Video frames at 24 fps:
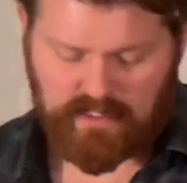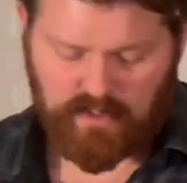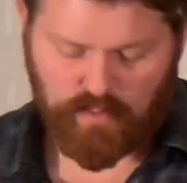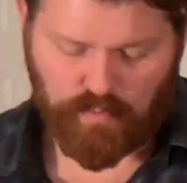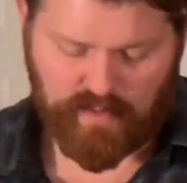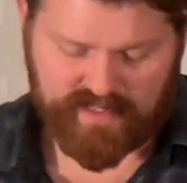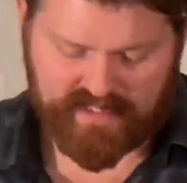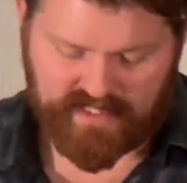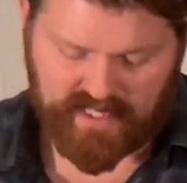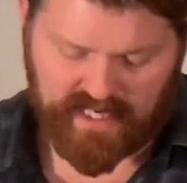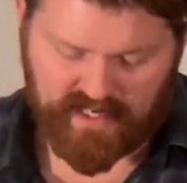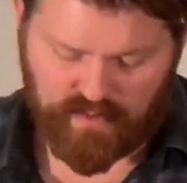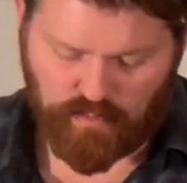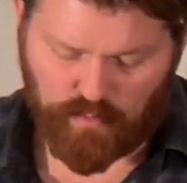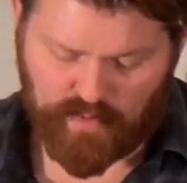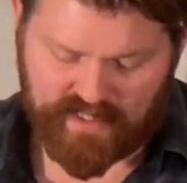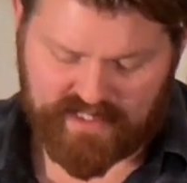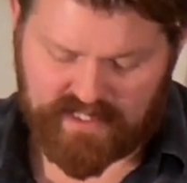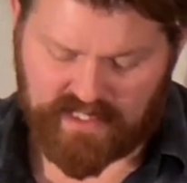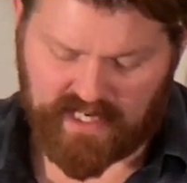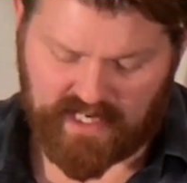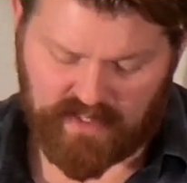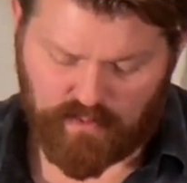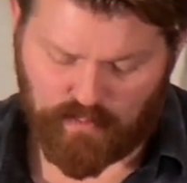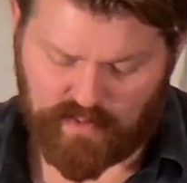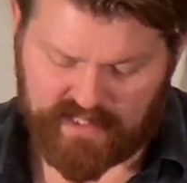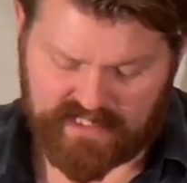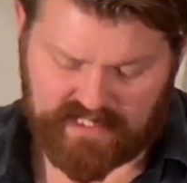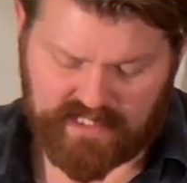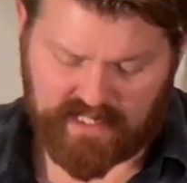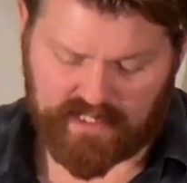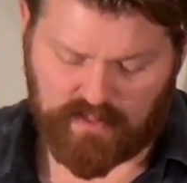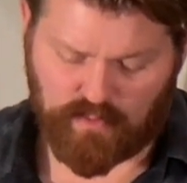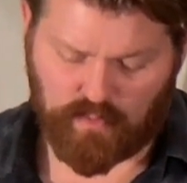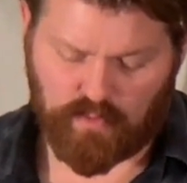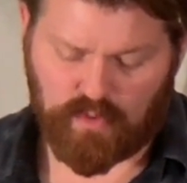Whisk it, whisk it, whisk
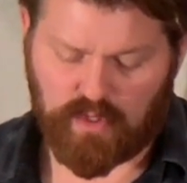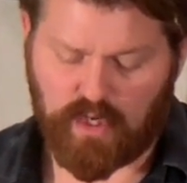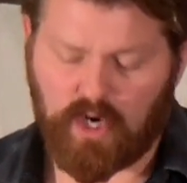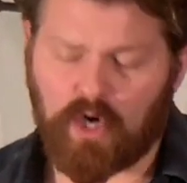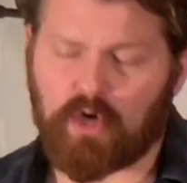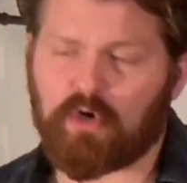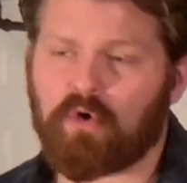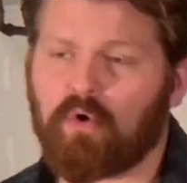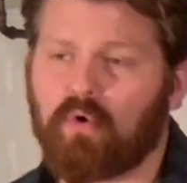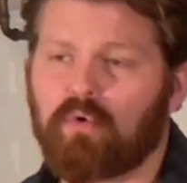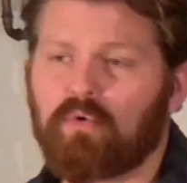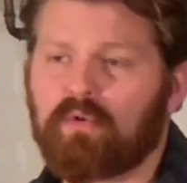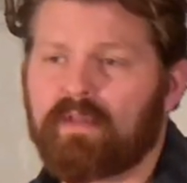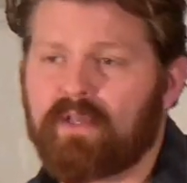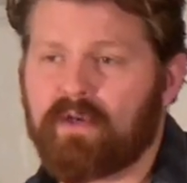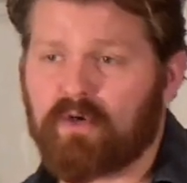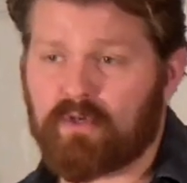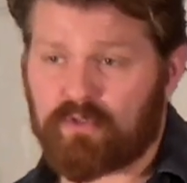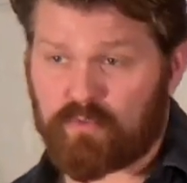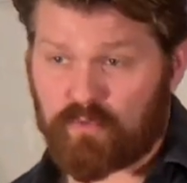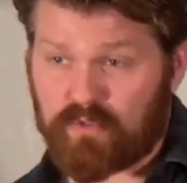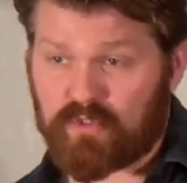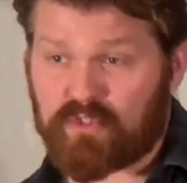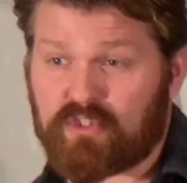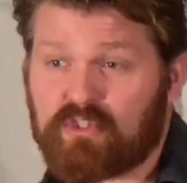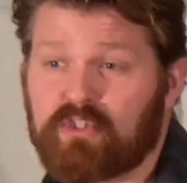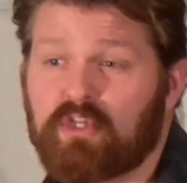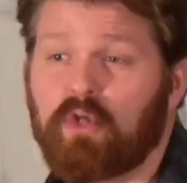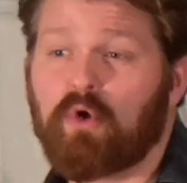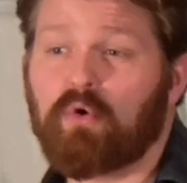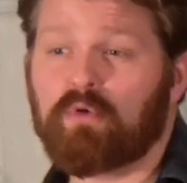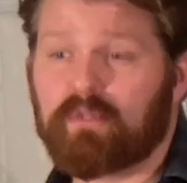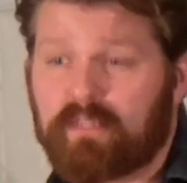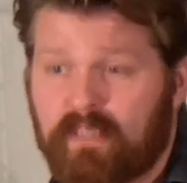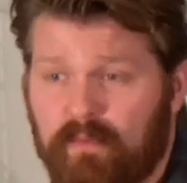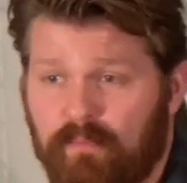it. Our goal here is we're
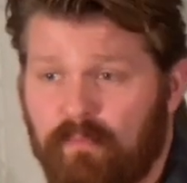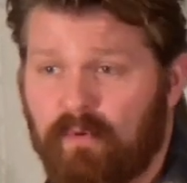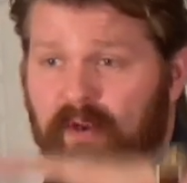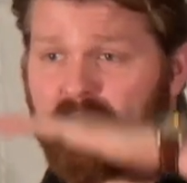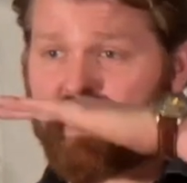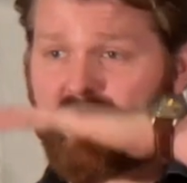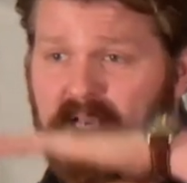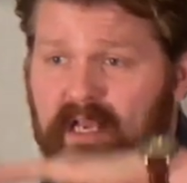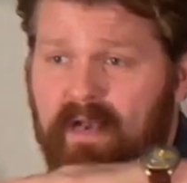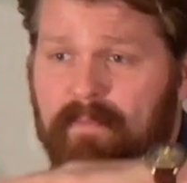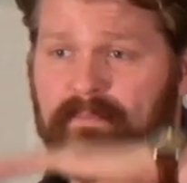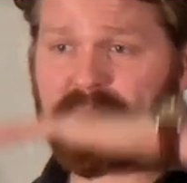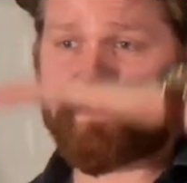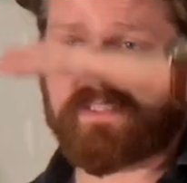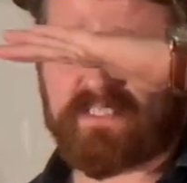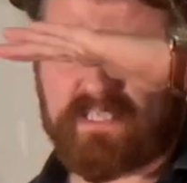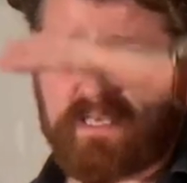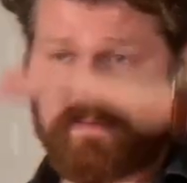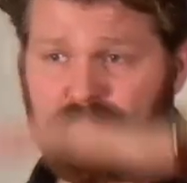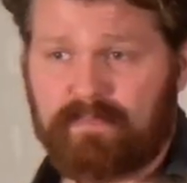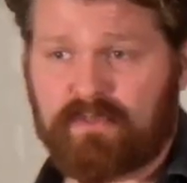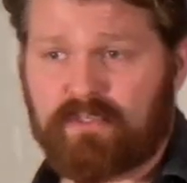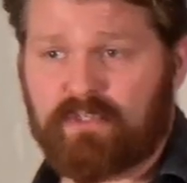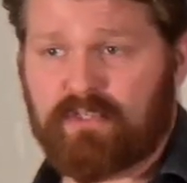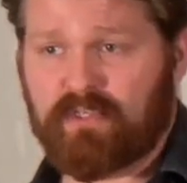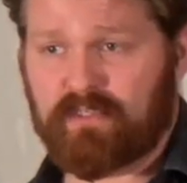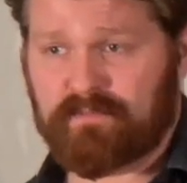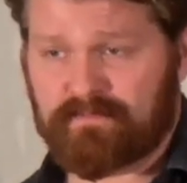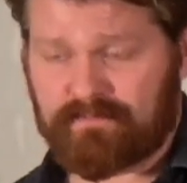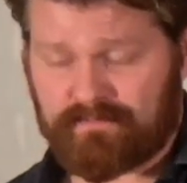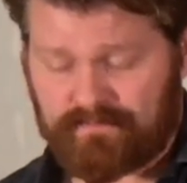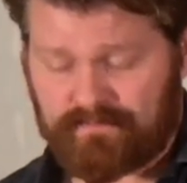slowly bringing up the temperature.